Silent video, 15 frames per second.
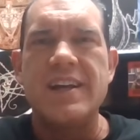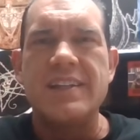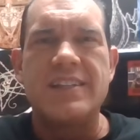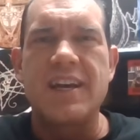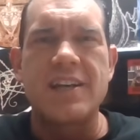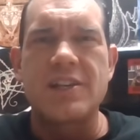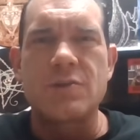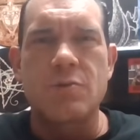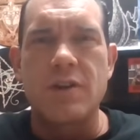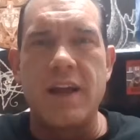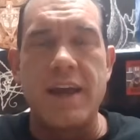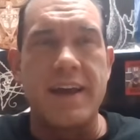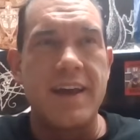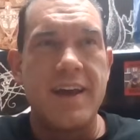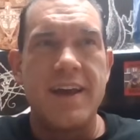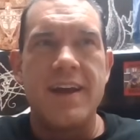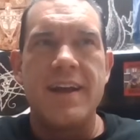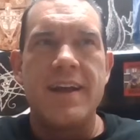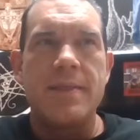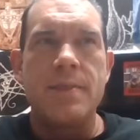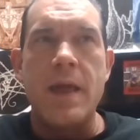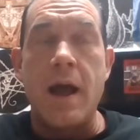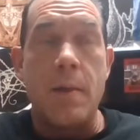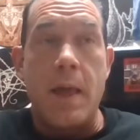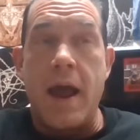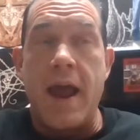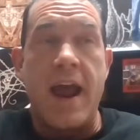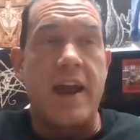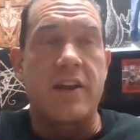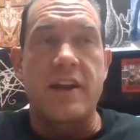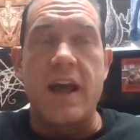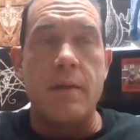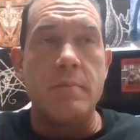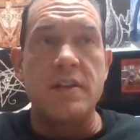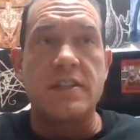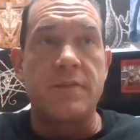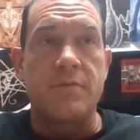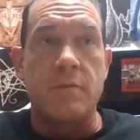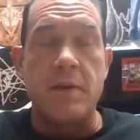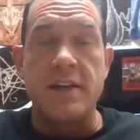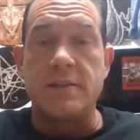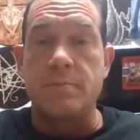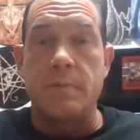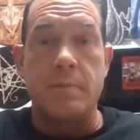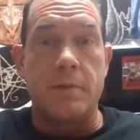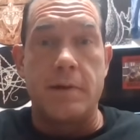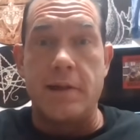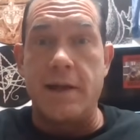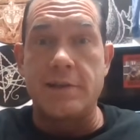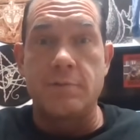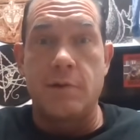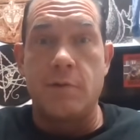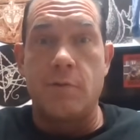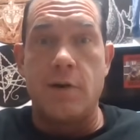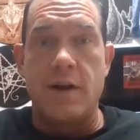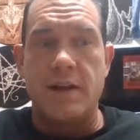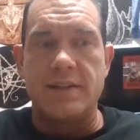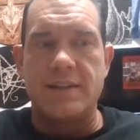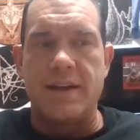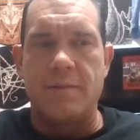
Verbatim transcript: Tickets like, now I had it got misinformation, but people like, that's what it was.